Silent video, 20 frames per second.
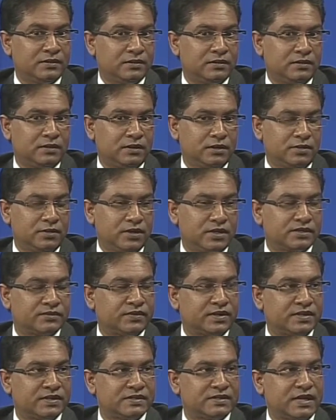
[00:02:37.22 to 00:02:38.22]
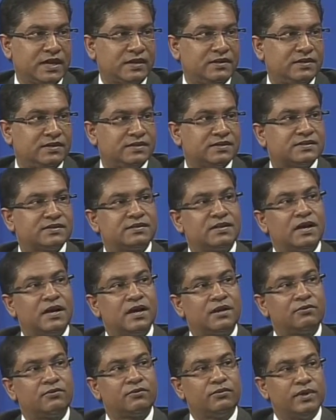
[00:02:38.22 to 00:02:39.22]
the U.S. Fed is likely to
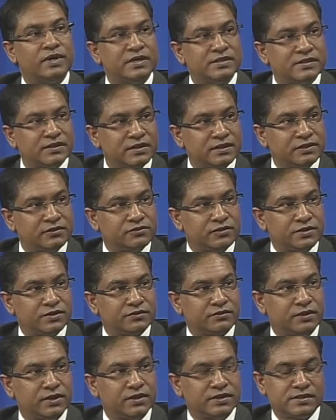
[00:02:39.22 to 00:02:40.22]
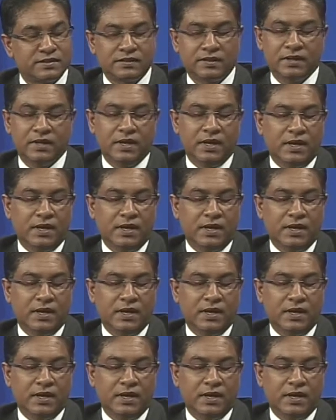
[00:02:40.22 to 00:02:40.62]
start raising interest rates.